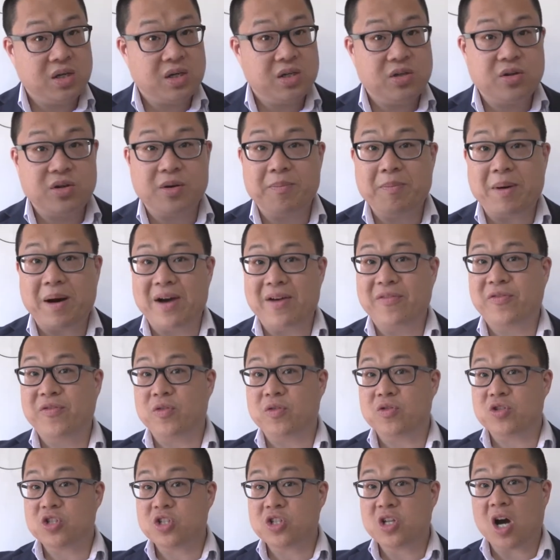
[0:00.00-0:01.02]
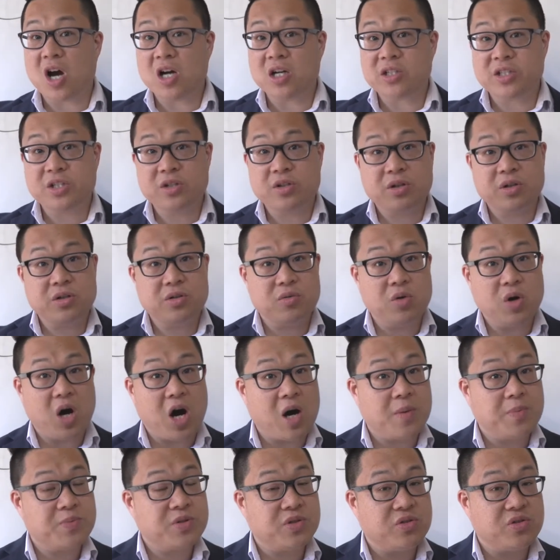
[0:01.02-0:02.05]
You can buy full stocks and you can do
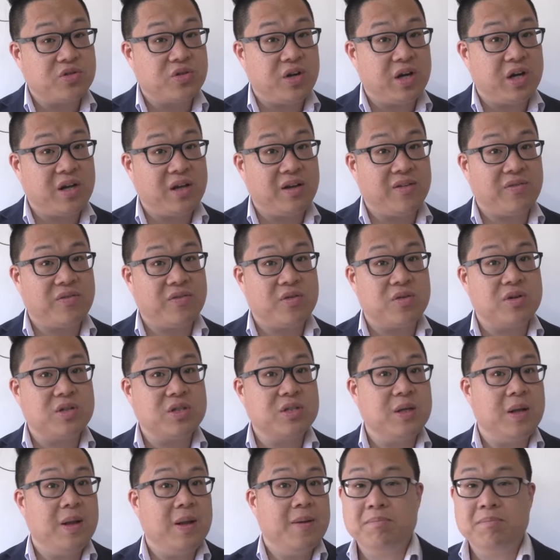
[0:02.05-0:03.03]
option trading, of course.